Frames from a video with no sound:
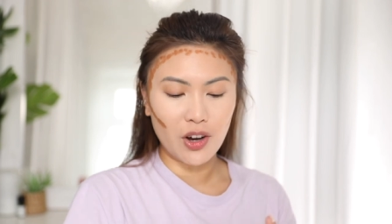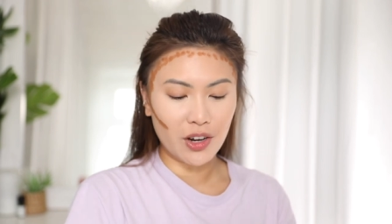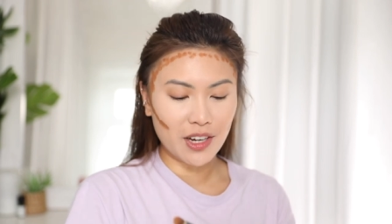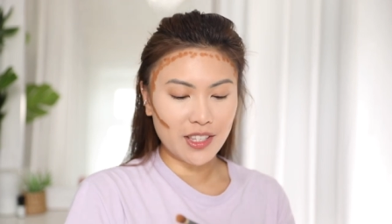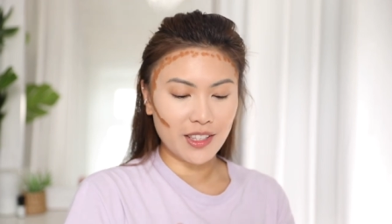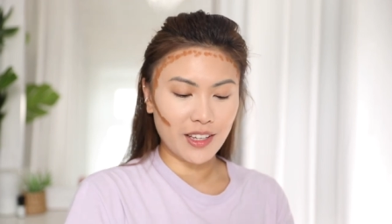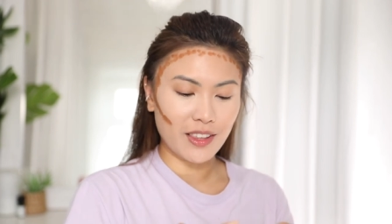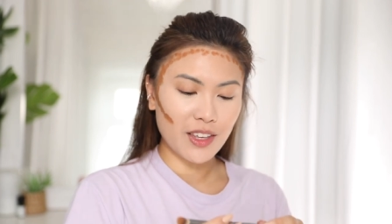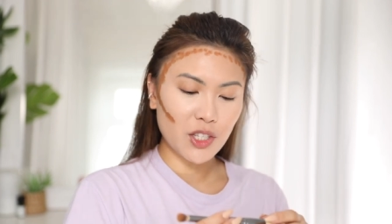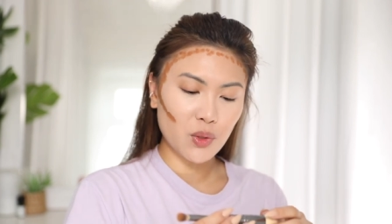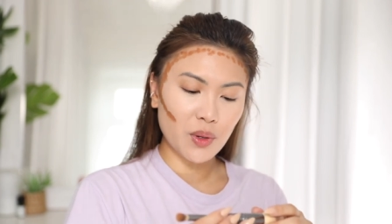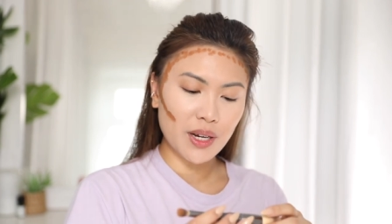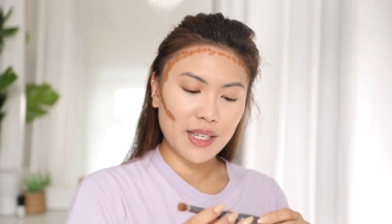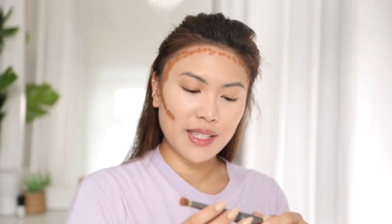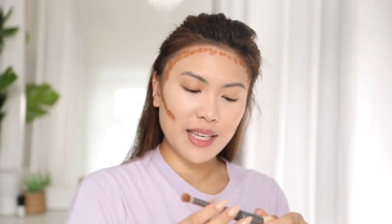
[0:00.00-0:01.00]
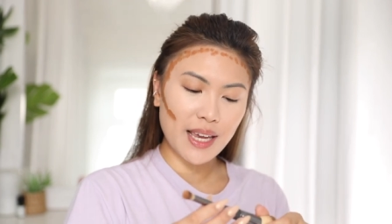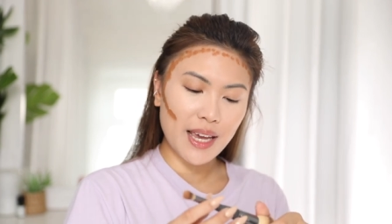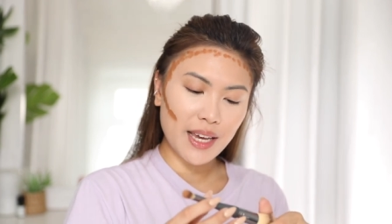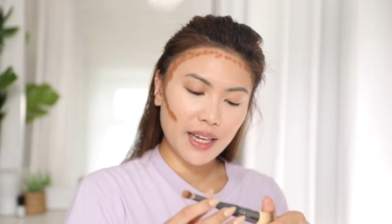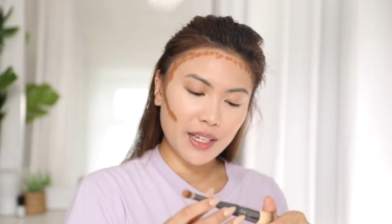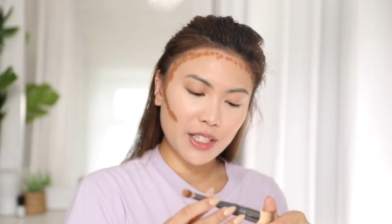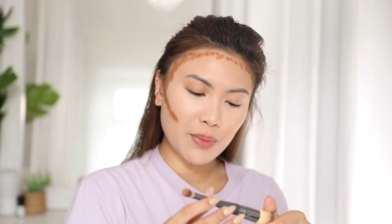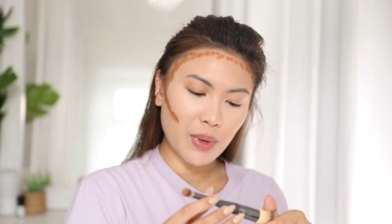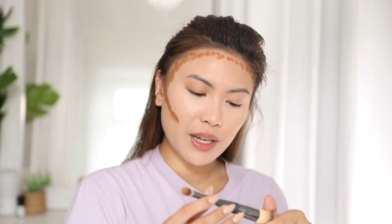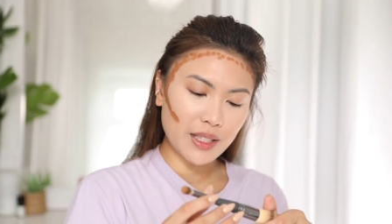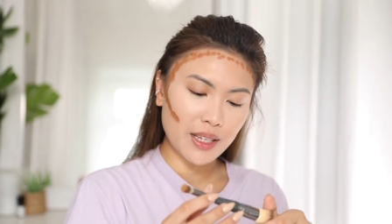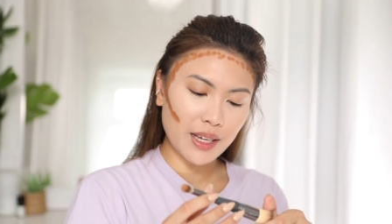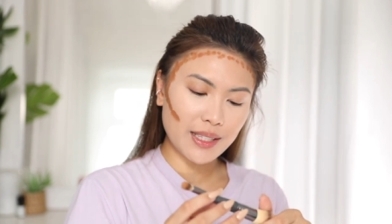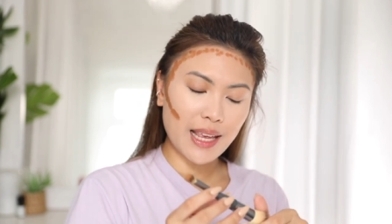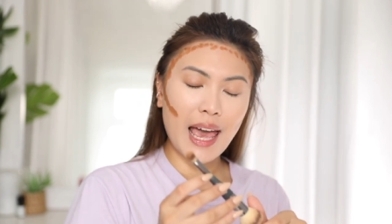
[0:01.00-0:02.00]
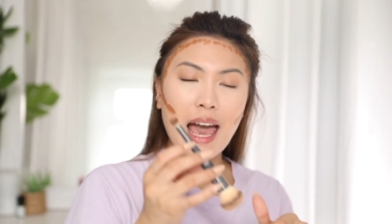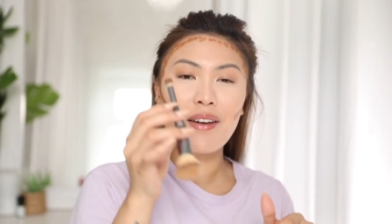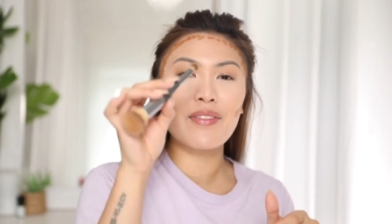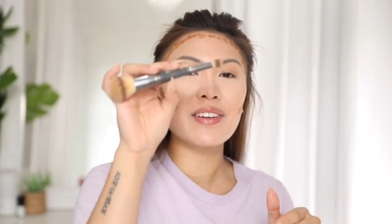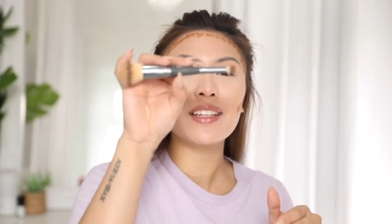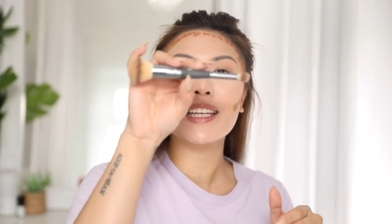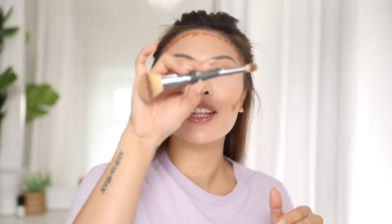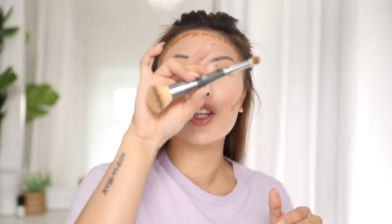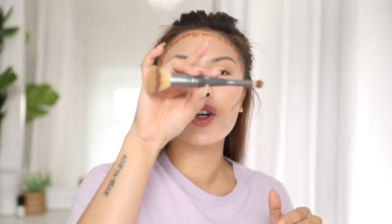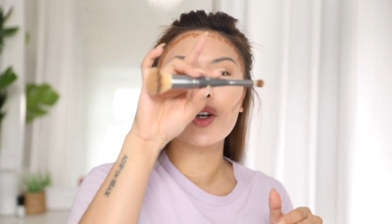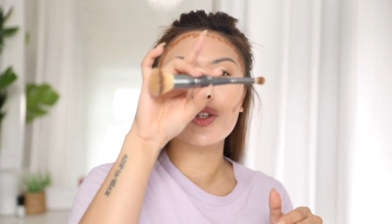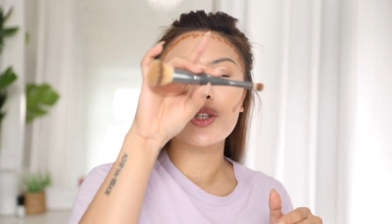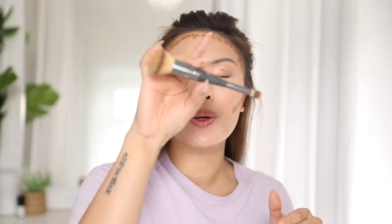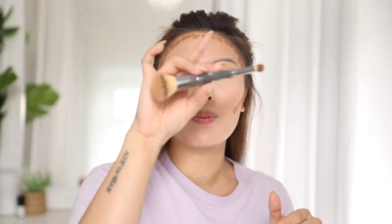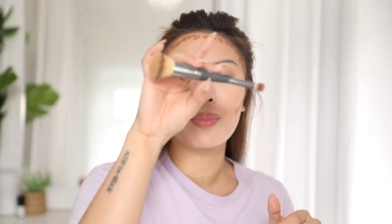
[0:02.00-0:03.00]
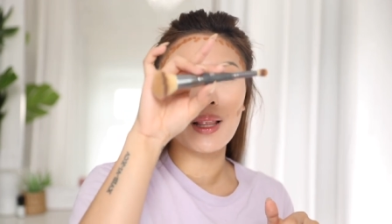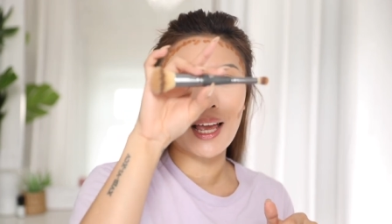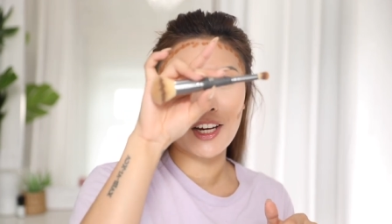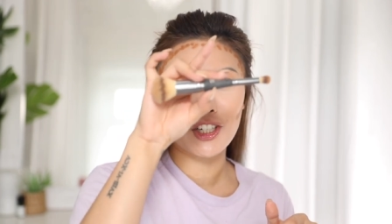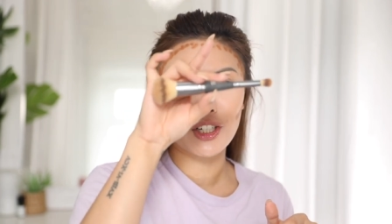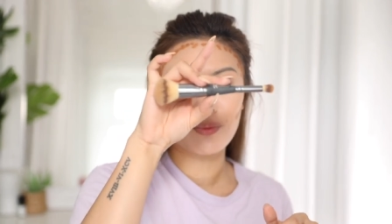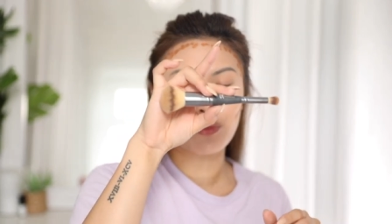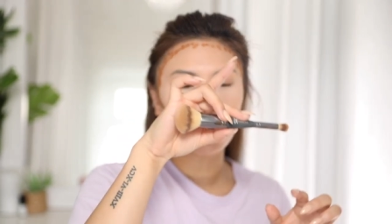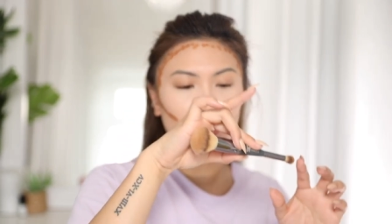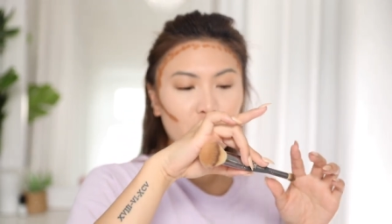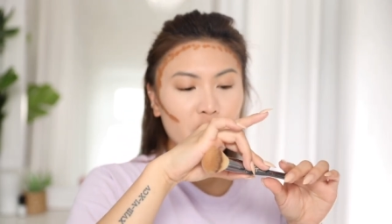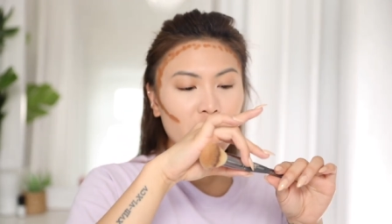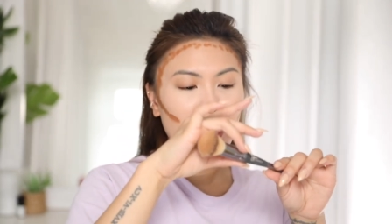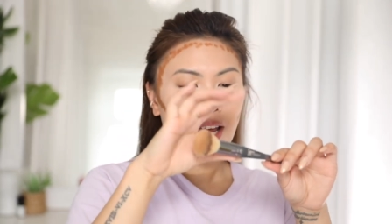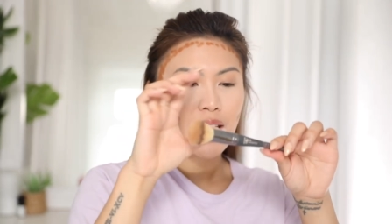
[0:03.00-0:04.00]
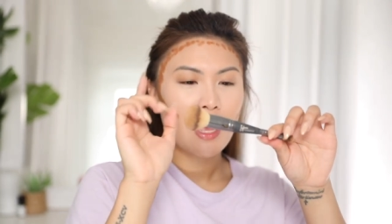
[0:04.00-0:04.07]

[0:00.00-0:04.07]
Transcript: Honestly, this one is the IT Cosmetics Heavenly Luxe Complexion Brush,